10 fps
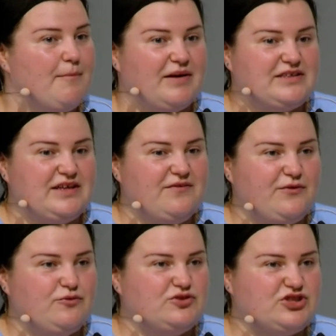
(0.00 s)
but
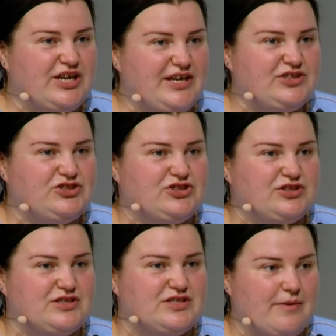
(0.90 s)
if you
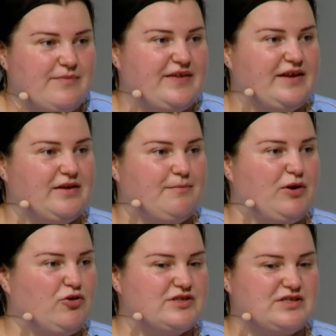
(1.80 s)
change uh, something
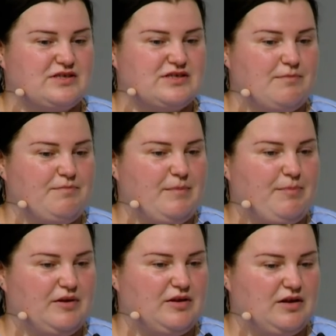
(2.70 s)
because some
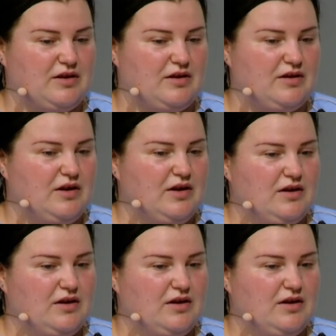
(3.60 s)
people uh,